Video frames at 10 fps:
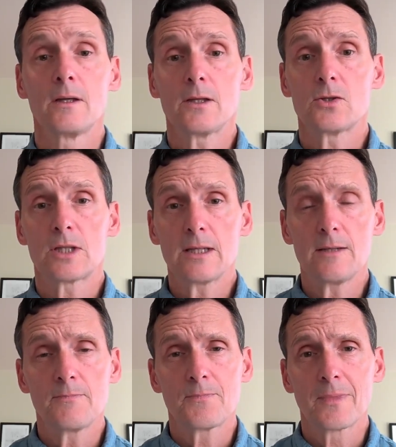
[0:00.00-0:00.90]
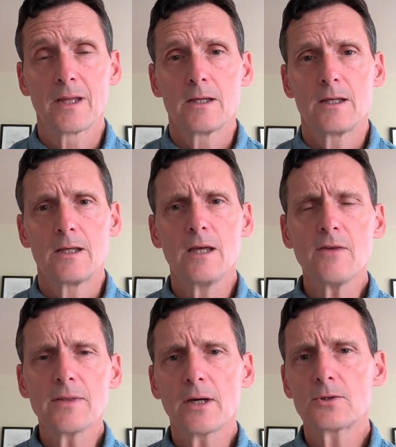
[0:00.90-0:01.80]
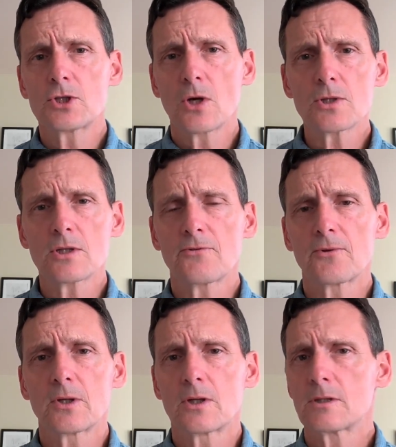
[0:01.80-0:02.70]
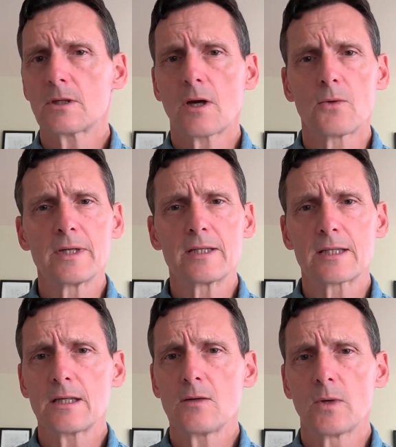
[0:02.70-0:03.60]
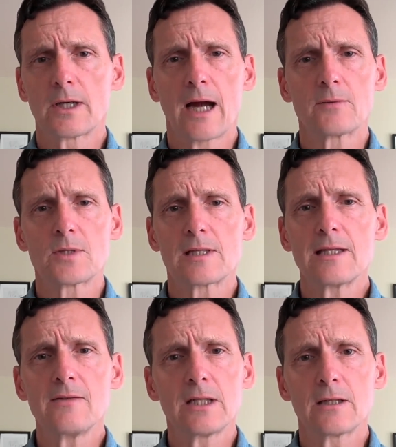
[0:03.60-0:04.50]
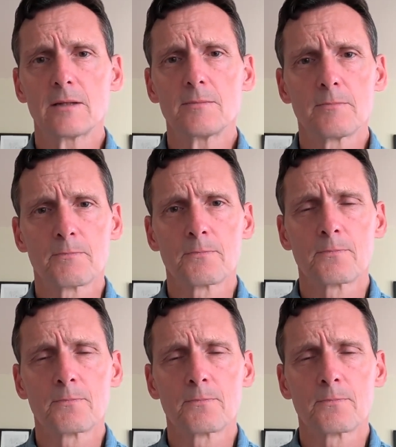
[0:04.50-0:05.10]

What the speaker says: You see, even though Joseph couldn't always see where God was leading him,